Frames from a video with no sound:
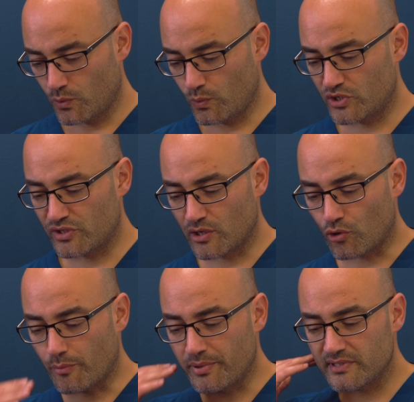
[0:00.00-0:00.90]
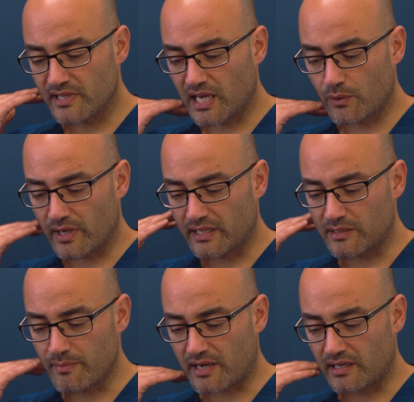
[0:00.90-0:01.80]
which then opens the airway at
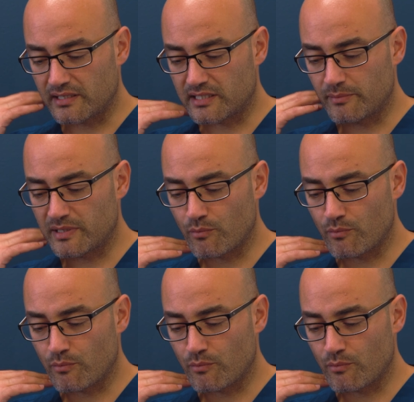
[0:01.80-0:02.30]
the back a little bit